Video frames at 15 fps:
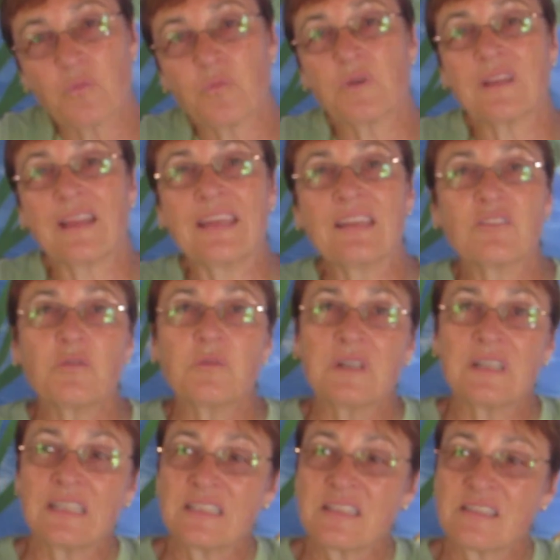relate to
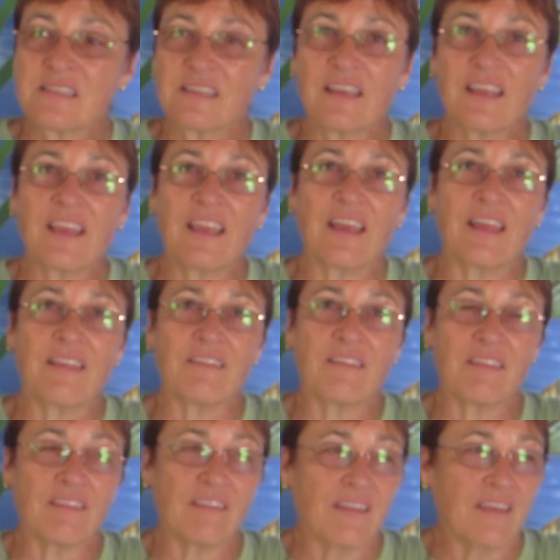us, and
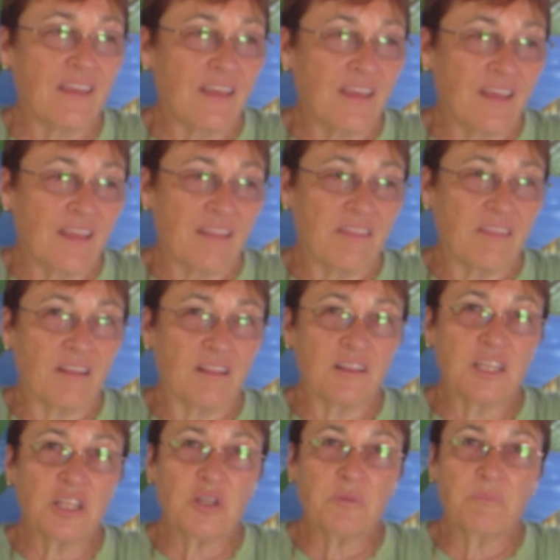the
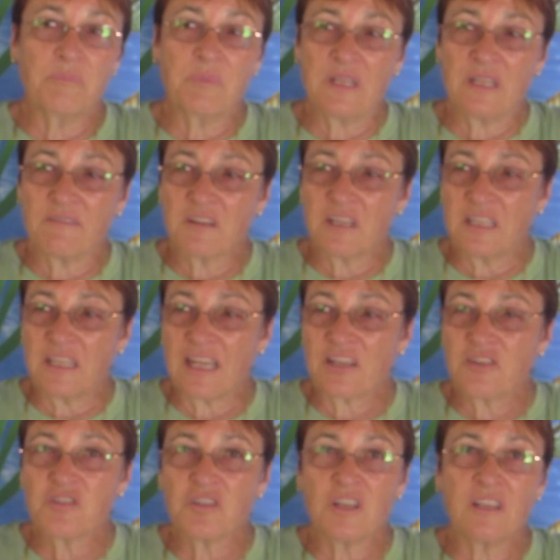little bit of
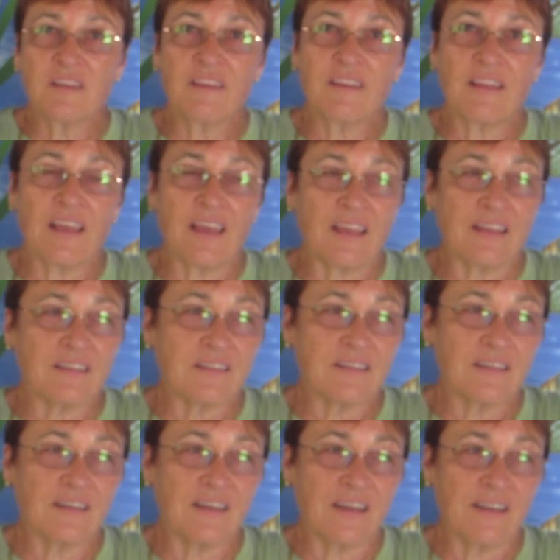connection that
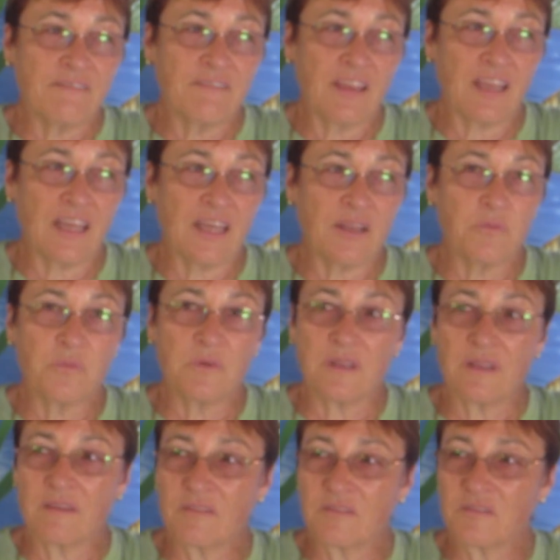I've had
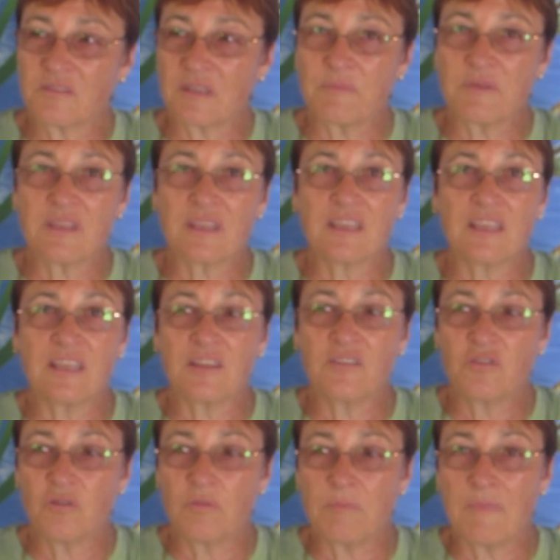with some of the
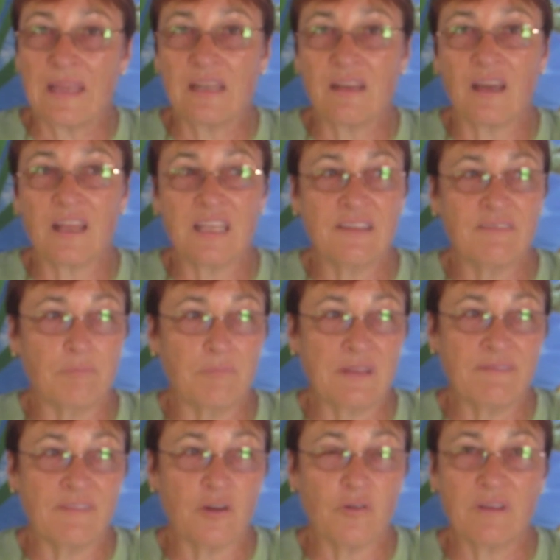kids who may not even
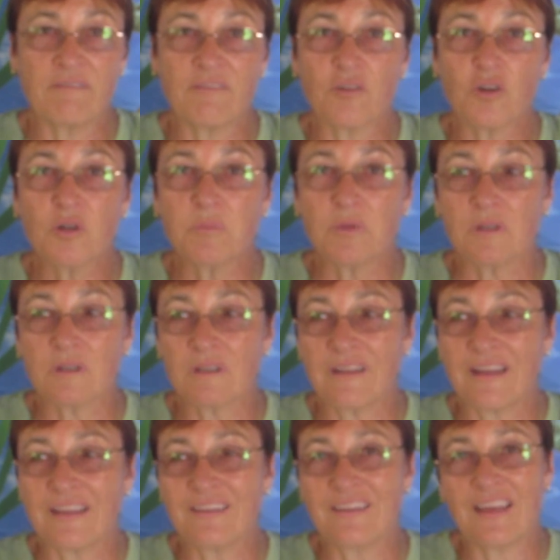be very
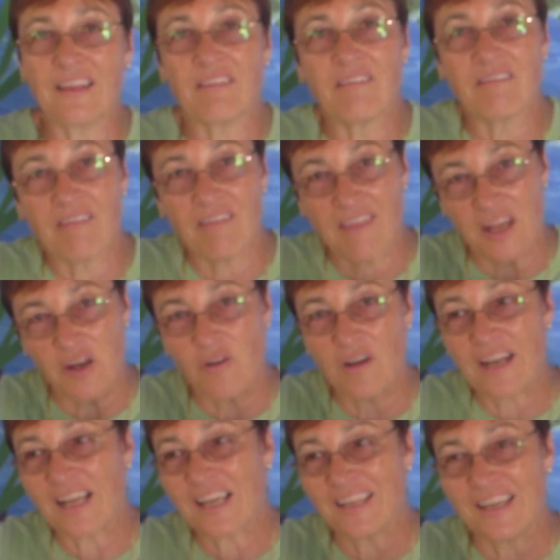verbal, and yet they know
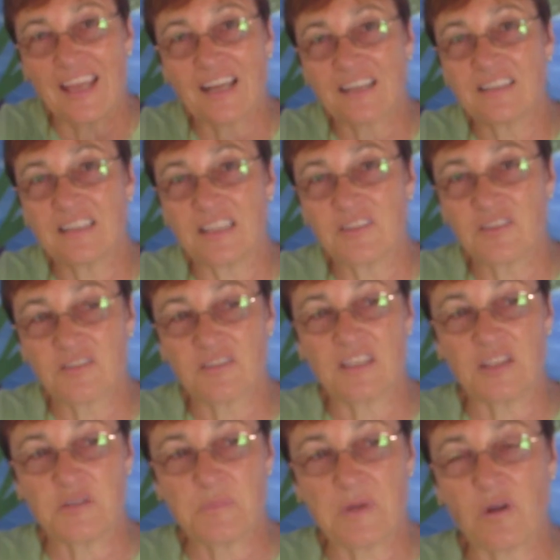how to connect.
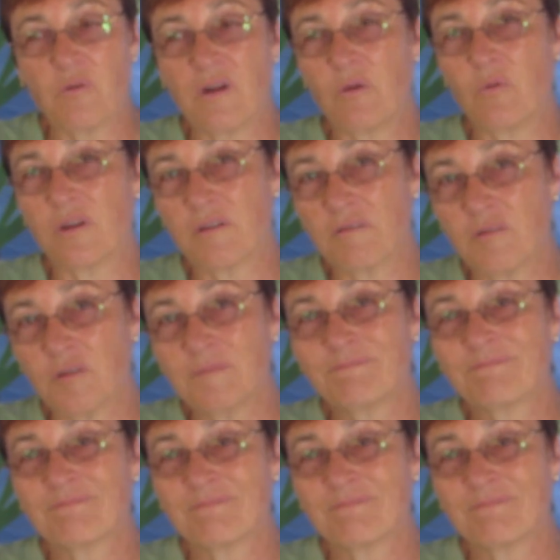It's been quite wonderful.